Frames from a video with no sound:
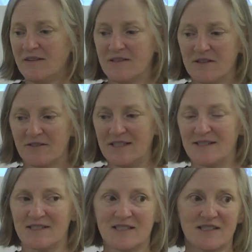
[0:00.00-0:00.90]
These are these
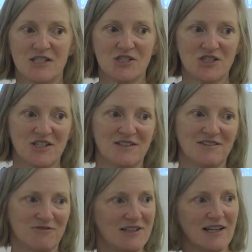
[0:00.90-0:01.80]

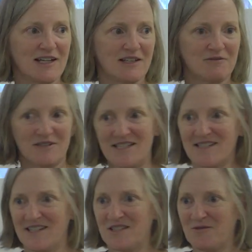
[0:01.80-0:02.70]
decision-related
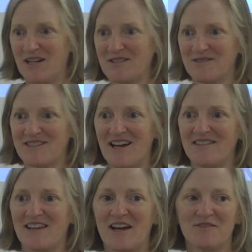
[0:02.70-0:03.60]
reasons, right? So it's
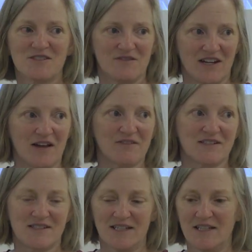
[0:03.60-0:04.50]
not the adverse event
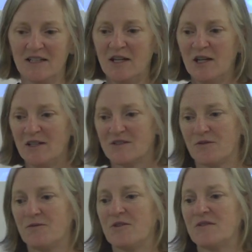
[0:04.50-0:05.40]
efficacy, so
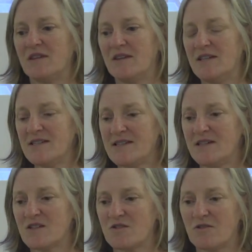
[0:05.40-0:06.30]
forth. This
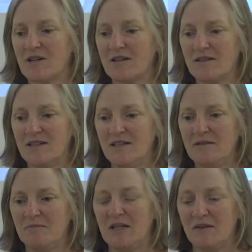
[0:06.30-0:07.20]

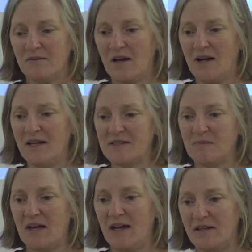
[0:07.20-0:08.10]
historically has
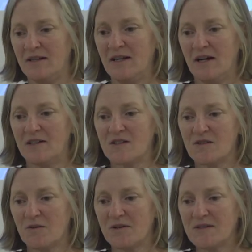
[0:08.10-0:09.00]
been a
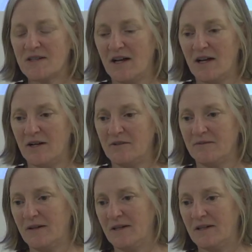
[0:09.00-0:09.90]
source of